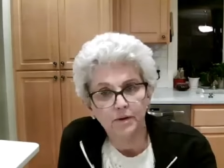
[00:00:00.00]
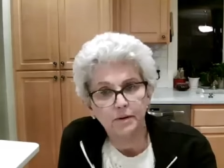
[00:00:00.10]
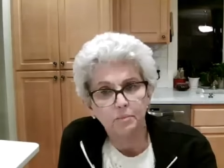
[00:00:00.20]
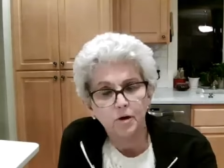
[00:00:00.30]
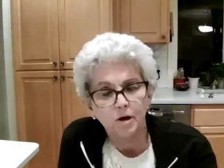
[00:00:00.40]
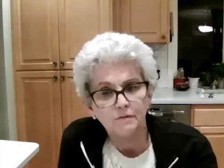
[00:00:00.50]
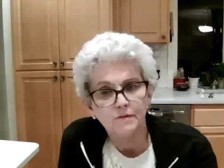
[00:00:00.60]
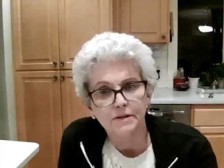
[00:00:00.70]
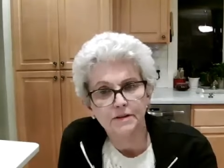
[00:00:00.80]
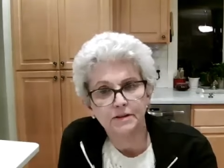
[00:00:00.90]
So when the
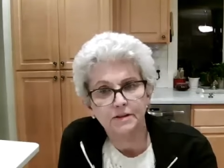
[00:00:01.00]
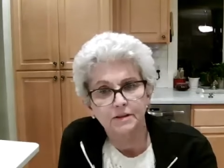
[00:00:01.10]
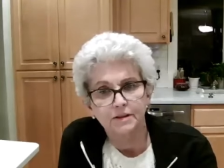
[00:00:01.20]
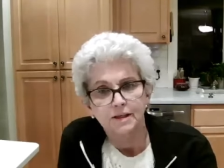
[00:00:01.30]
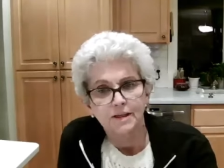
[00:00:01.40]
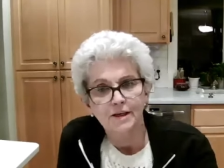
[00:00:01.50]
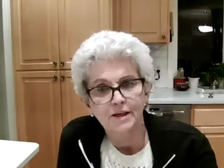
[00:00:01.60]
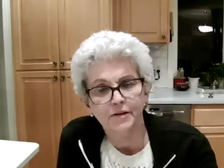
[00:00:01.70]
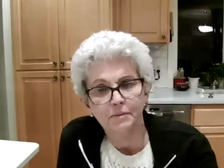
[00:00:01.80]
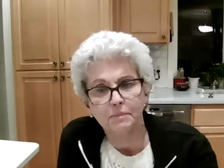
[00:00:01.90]
prophets
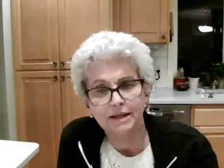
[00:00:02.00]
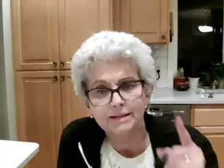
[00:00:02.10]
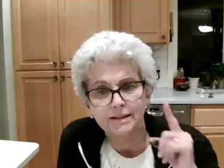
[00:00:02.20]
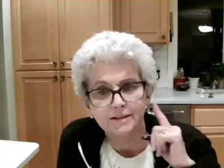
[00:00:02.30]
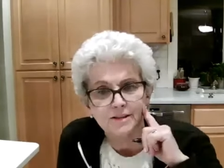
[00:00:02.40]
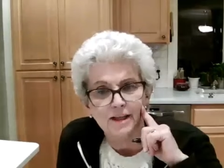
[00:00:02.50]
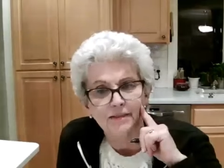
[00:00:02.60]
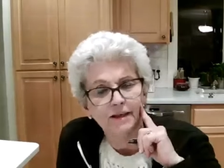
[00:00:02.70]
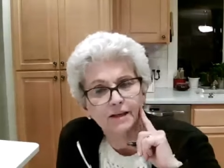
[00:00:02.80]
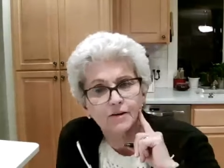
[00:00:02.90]
hear the message,
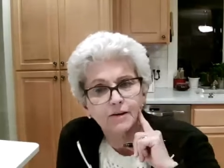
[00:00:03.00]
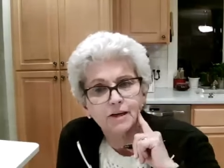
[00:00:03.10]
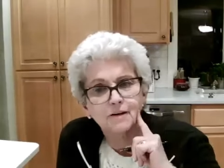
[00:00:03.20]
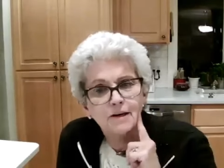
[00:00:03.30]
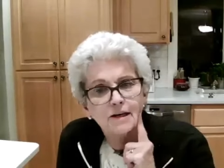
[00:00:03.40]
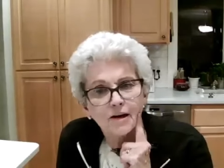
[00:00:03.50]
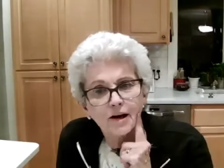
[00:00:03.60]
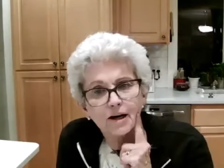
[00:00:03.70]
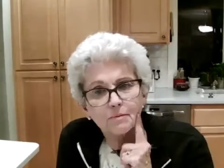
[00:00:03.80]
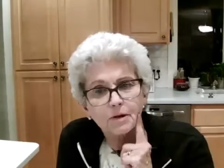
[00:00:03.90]
they think they're hearing
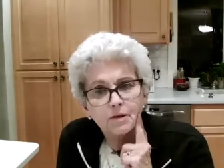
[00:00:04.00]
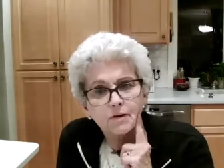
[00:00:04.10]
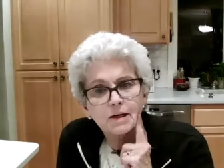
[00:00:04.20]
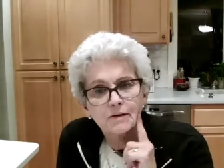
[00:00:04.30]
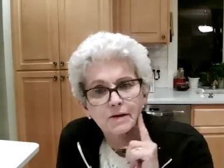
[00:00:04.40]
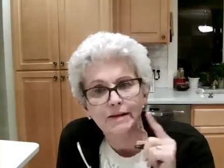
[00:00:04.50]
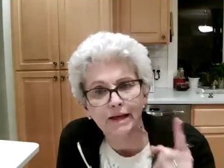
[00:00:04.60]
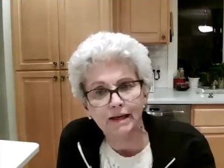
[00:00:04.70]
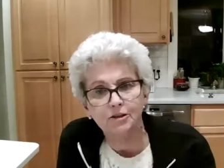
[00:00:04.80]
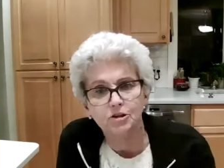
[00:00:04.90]
God, but they're hearing
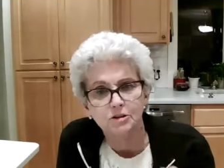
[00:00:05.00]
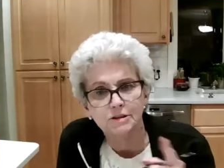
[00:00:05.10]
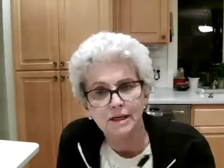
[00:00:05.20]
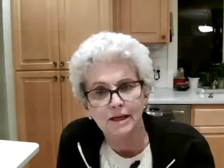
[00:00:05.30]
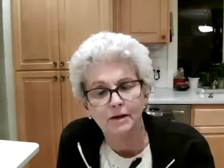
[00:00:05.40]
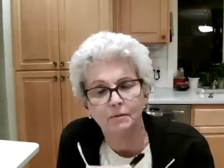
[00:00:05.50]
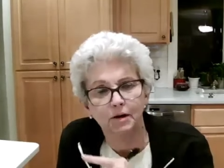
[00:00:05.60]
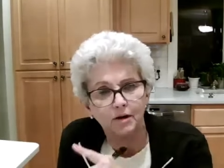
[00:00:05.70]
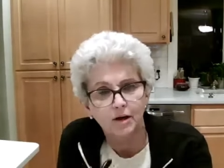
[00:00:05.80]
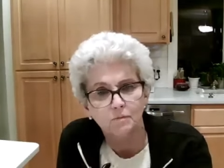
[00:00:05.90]
the angel saying
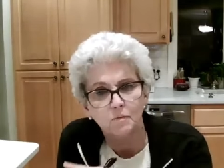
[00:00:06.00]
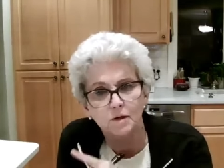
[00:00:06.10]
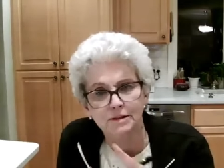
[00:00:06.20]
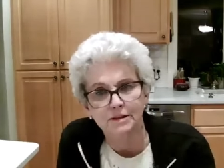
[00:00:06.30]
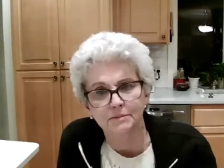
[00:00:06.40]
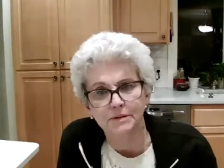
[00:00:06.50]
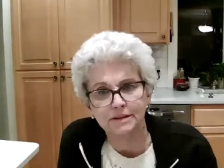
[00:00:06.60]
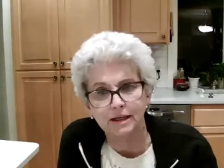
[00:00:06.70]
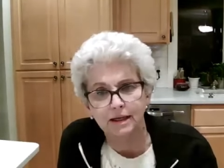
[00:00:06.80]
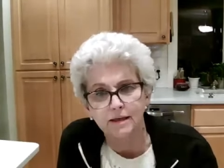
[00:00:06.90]
what God wants them to